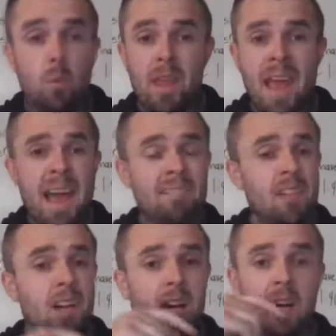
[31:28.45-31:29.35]
We have,
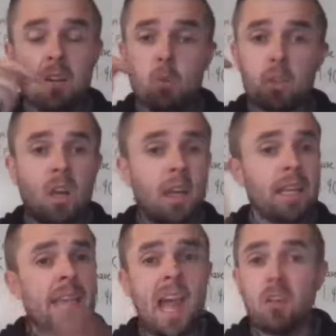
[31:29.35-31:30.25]
we're
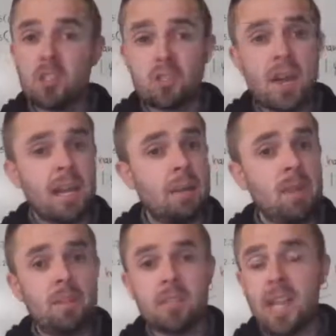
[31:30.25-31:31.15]
talking Counter-Strike. I'm
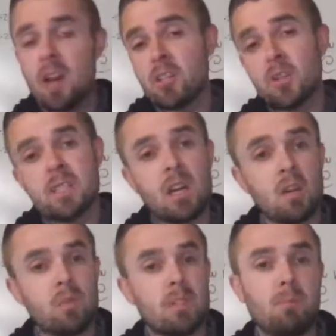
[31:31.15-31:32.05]
in there with Counter-Strike
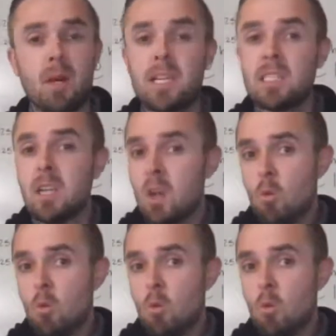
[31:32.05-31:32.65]
talking with some buddies.